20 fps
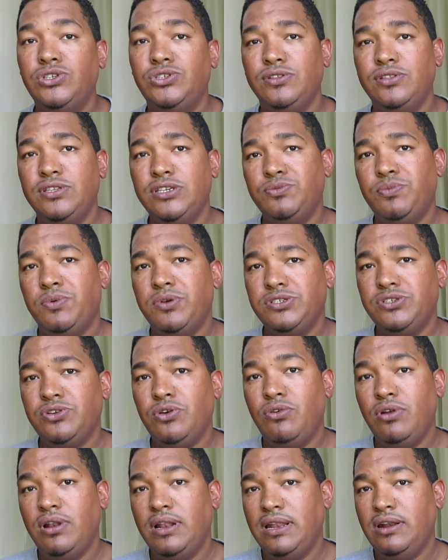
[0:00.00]
So this was
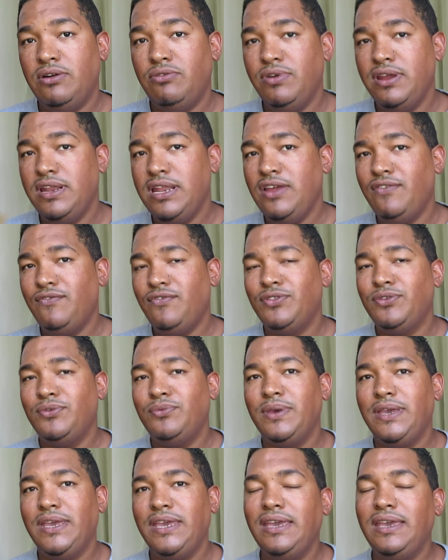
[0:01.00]
your reading for the
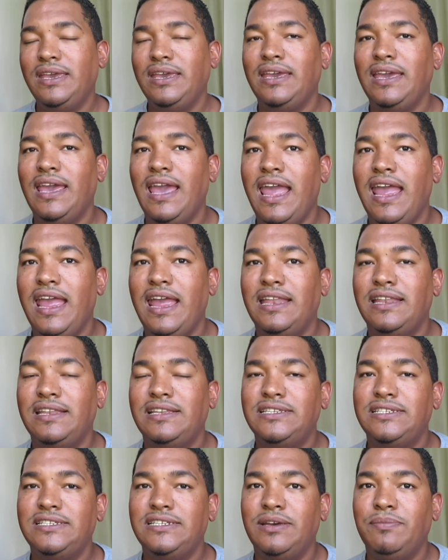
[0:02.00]
week,
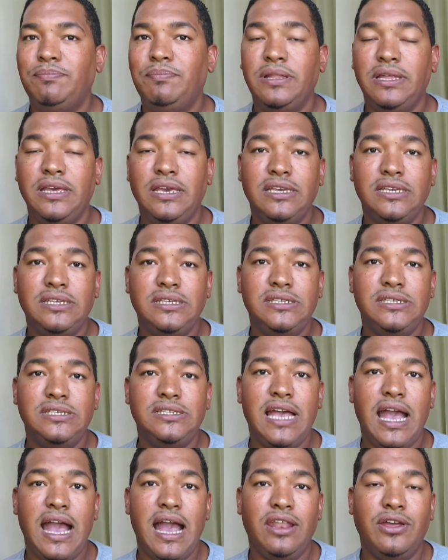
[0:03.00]
and please
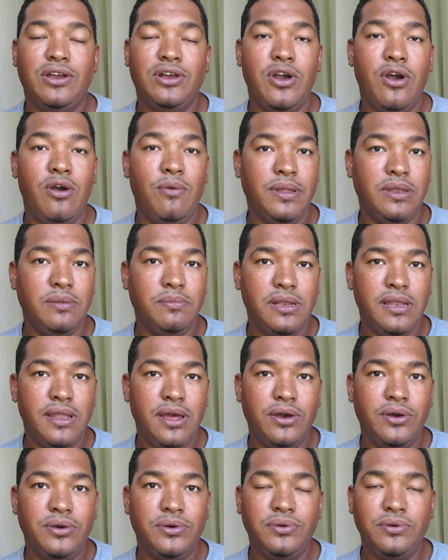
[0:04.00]
add a comment
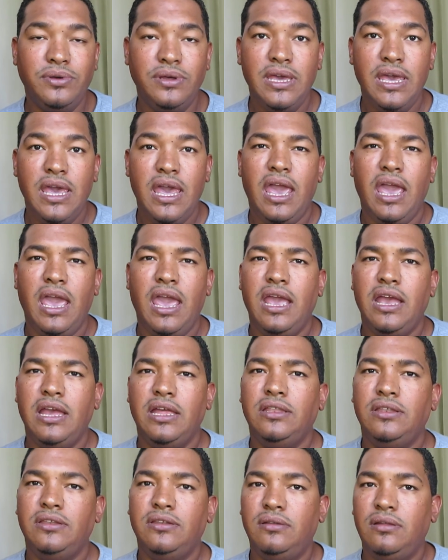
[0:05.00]
below
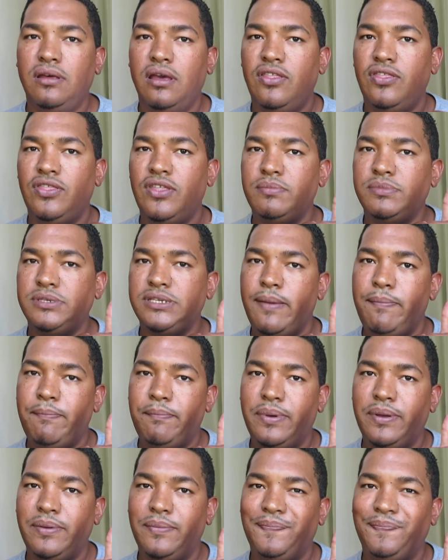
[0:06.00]
and thumbs up
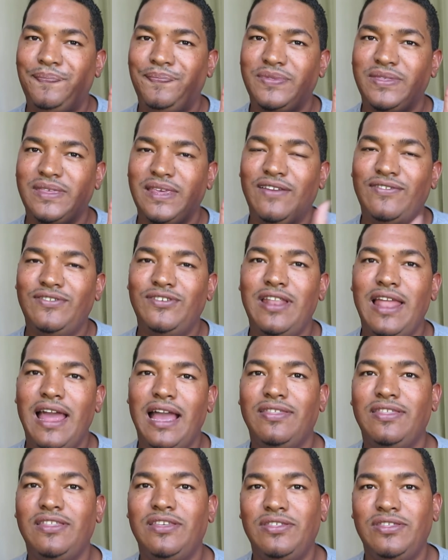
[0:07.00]
if you
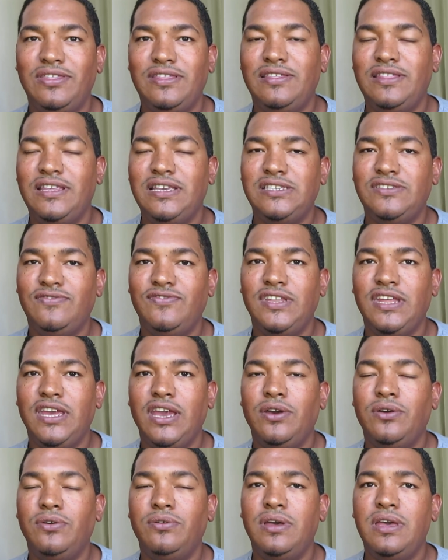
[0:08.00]
like this
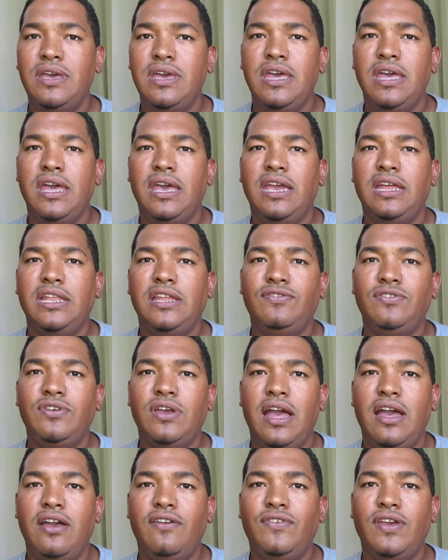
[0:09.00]
video. And if
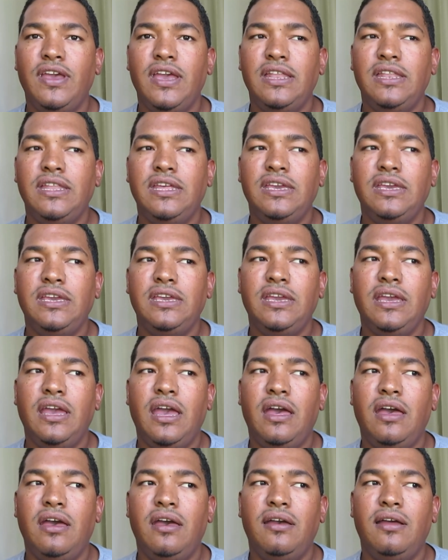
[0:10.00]
you have any things
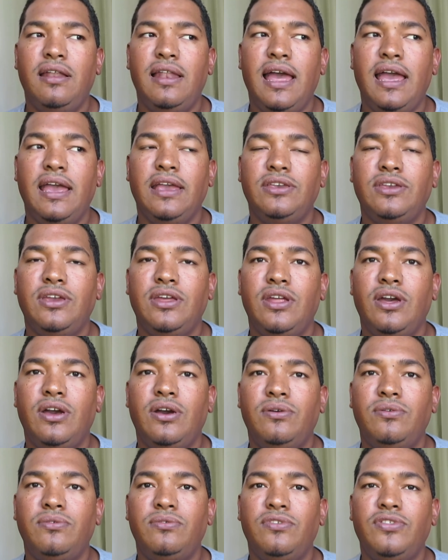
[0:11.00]
you'd
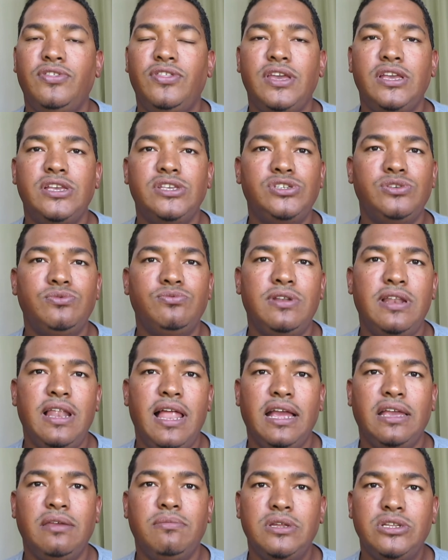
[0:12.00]

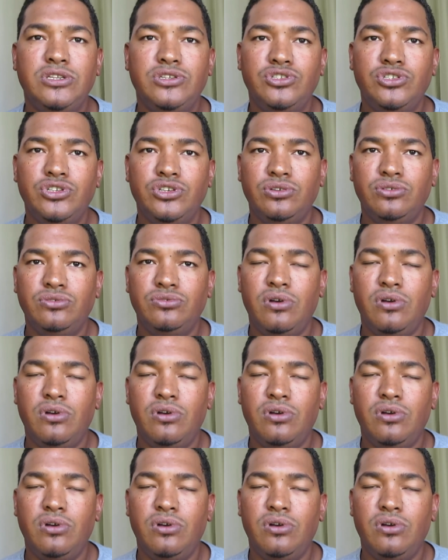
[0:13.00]
like to do